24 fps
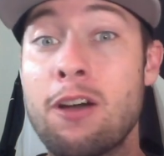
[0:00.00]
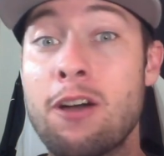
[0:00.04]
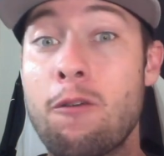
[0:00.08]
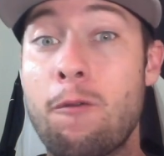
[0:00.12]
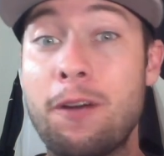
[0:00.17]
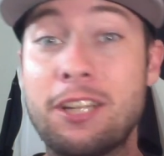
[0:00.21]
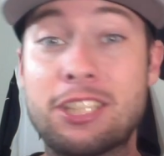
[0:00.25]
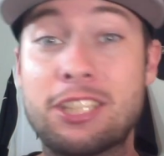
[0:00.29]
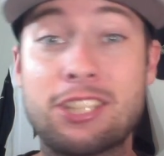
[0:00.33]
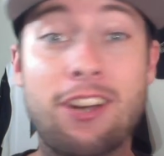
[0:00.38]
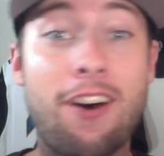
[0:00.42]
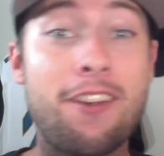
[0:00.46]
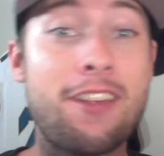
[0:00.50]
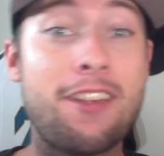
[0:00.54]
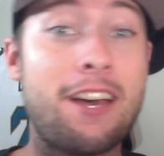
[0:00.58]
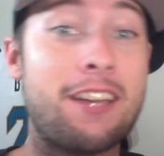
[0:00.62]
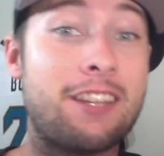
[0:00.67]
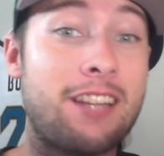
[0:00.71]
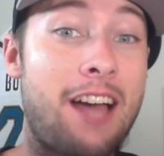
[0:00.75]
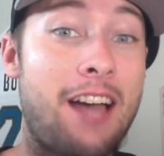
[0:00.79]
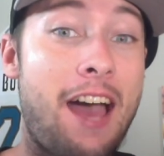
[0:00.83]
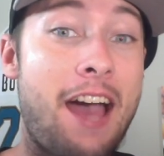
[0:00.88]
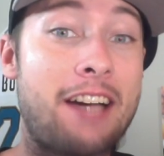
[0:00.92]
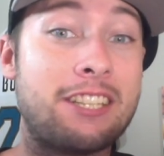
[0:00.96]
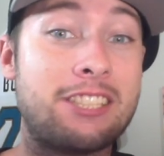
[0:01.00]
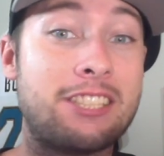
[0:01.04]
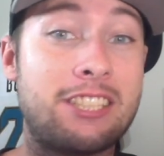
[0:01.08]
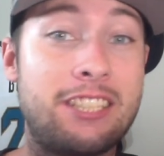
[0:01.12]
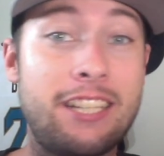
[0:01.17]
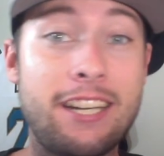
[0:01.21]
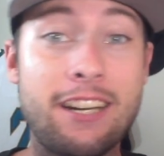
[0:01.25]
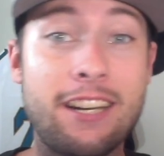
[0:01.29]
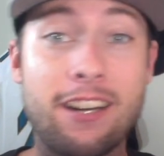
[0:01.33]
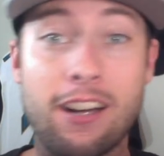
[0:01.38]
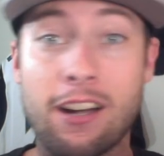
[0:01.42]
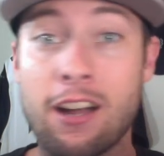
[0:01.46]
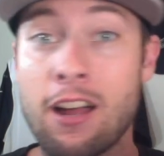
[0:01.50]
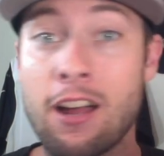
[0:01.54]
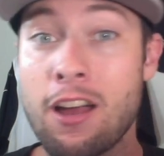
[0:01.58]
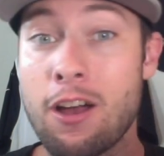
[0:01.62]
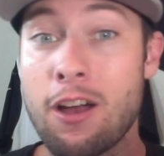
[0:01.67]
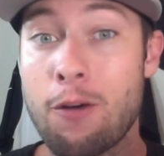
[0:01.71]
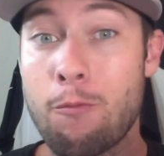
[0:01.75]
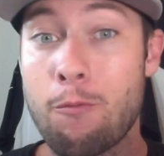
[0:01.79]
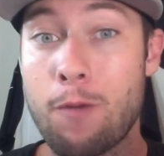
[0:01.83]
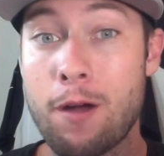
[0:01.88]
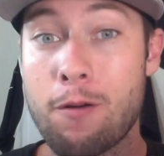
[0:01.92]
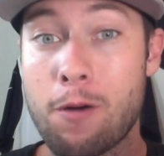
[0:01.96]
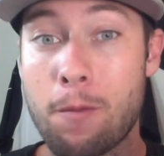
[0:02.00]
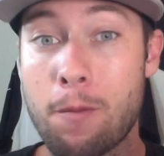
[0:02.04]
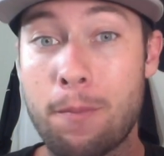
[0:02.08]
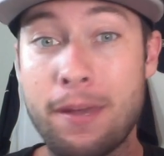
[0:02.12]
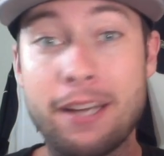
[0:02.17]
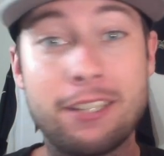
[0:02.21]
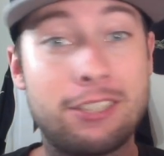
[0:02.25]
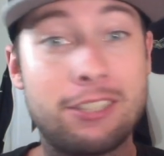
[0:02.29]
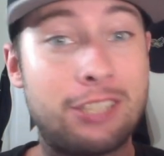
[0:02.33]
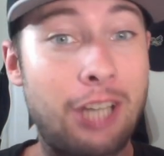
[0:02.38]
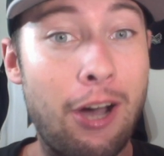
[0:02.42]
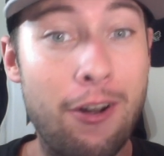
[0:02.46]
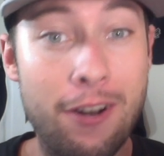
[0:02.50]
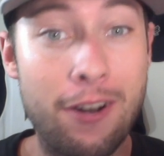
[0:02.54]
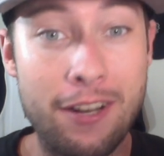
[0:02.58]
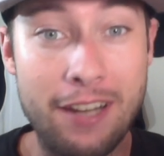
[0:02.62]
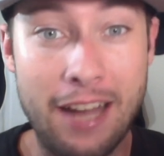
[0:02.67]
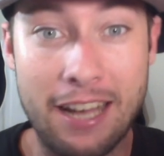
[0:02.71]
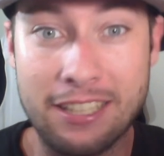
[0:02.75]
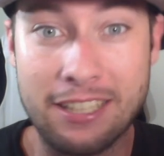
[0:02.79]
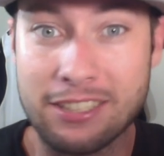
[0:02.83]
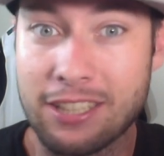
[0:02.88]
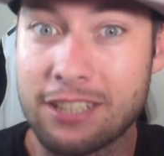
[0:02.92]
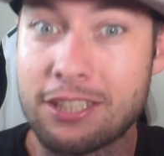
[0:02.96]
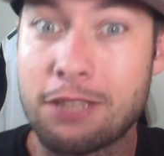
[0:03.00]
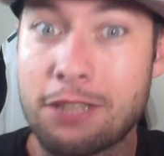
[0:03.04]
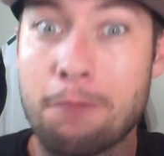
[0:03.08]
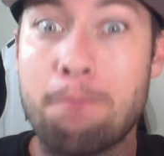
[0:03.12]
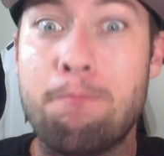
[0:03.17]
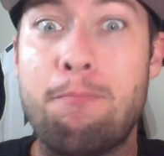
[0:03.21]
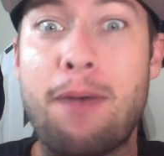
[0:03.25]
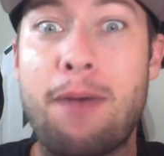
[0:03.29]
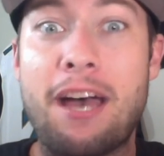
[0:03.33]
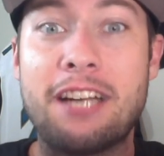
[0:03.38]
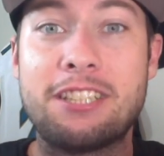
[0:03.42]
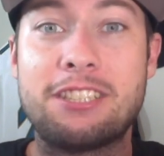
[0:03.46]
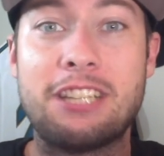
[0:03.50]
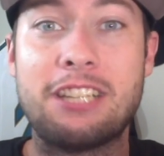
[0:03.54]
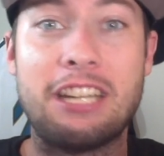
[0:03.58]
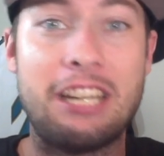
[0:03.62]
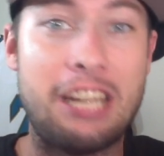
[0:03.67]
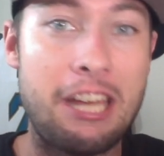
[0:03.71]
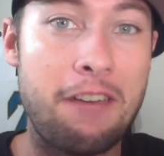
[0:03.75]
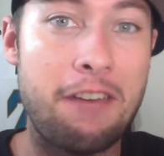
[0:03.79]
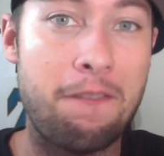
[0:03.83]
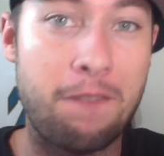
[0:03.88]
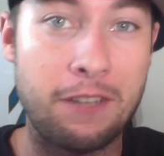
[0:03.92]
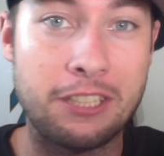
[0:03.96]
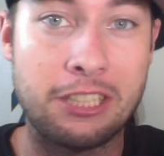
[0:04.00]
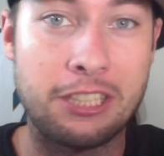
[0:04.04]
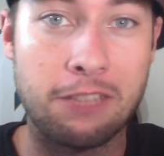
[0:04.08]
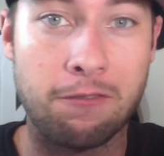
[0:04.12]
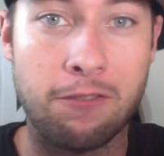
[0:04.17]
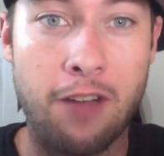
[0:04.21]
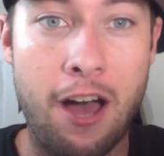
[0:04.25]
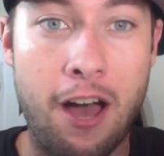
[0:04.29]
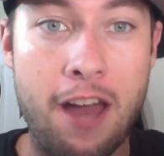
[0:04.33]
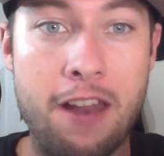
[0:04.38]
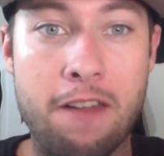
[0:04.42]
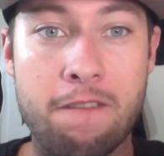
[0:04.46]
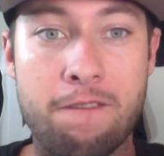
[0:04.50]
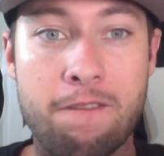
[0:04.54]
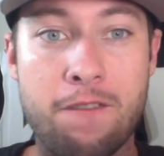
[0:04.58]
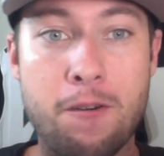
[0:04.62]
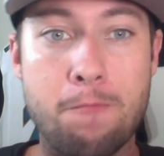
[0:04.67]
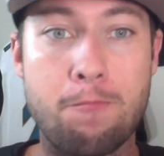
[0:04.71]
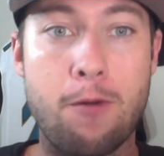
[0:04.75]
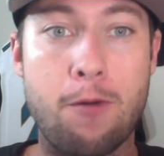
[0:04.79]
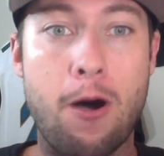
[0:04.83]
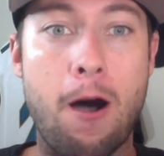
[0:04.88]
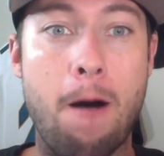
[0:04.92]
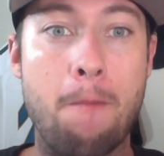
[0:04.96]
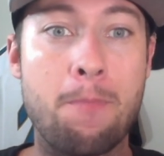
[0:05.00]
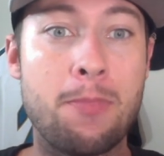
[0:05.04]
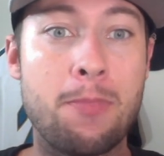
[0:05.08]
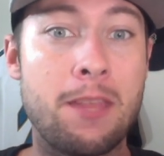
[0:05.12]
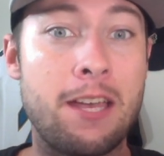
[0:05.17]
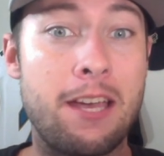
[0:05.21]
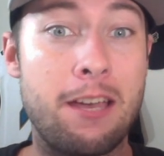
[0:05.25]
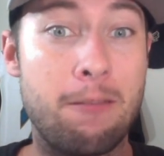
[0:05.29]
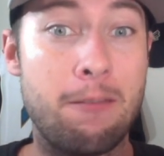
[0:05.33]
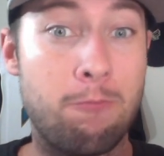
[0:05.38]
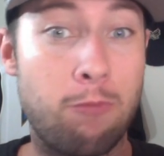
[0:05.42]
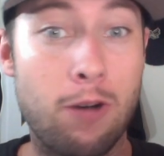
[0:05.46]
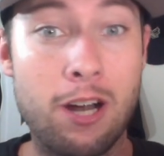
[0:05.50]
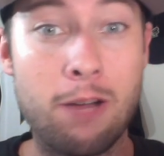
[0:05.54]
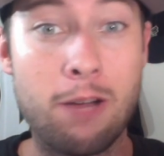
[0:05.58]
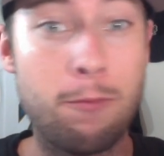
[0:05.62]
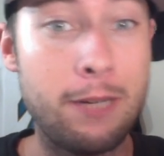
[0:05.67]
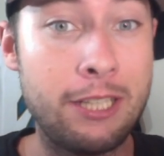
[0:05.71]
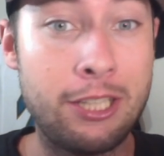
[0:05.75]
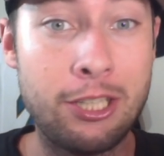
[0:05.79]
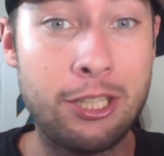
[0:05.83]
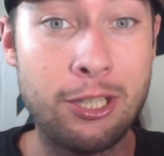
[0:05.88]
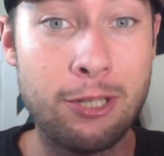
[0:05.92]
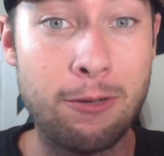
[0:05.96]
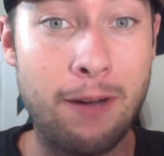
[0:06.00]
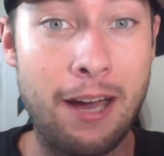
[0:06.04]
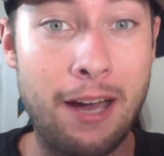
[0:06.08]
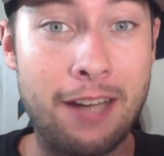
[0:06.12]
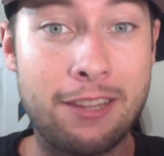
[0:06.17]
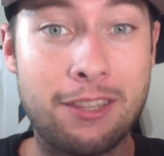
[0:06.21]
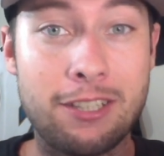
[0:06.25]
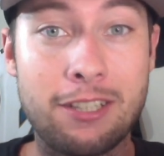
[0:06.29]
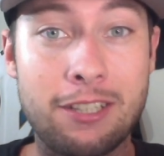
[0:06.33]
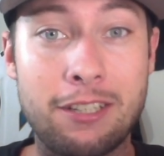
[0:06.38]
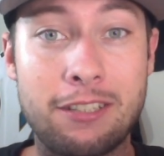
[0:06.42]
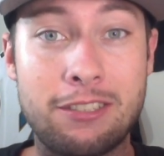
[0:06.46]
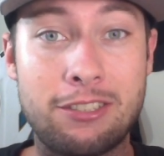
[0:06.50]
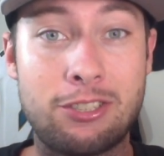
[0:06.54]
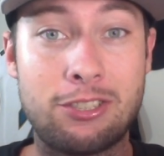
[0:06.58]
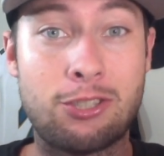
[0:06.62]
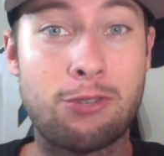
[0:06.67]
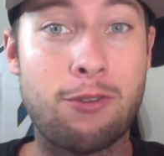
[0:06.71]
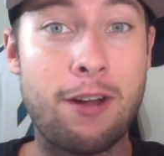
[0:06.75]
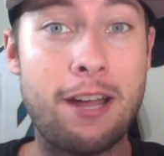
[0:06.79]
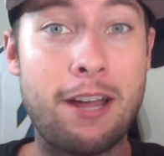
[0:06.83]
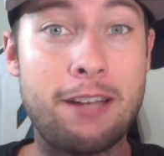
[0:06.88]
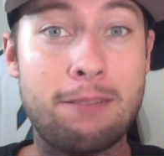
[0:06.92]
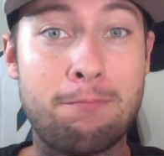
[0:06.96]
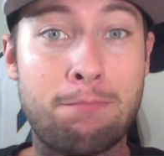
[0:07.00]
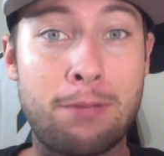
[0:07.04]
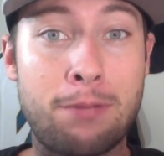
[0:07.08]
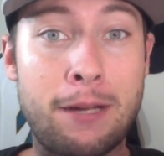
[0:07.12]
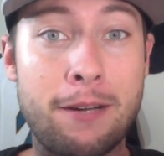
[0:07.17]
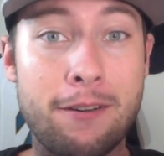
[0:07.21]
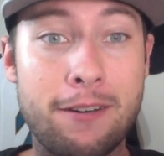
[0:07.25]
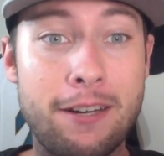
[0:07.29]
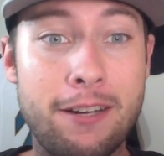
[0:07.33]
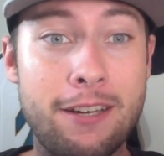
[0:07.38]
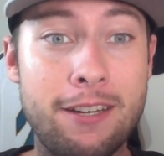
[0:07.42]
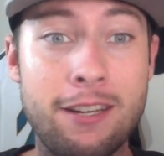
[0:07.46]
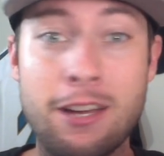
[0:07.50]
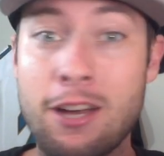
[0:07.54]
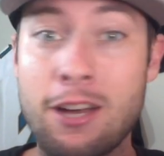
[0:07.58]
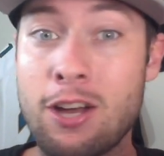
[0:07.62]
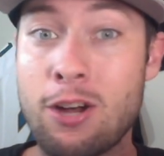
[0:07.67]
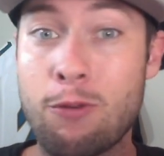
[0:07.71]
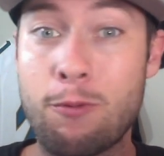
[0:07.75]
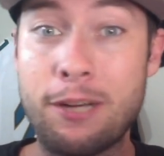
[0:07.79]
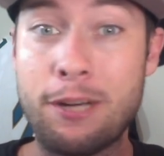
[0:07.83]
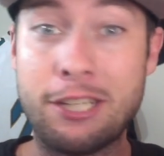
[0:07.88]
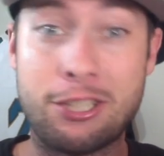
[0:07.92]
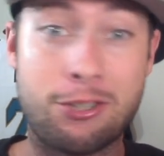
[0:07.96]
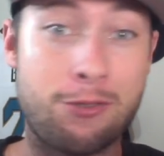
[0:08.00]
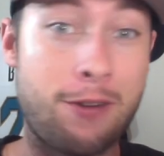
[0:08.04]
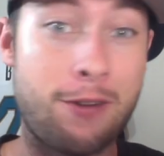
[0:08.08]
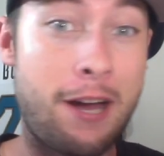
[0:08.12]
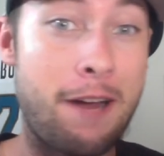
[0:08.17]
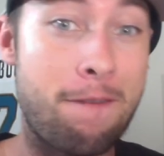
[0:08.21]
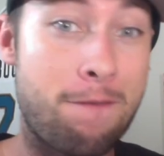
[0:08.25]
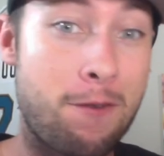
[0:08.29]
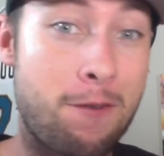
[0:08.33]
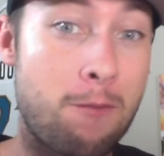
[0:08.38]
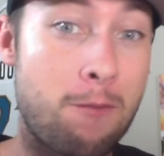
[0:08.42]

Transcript: We saw that last year. We were being touted as like the best defensive line in football. And what did we do at the trade period? We trade for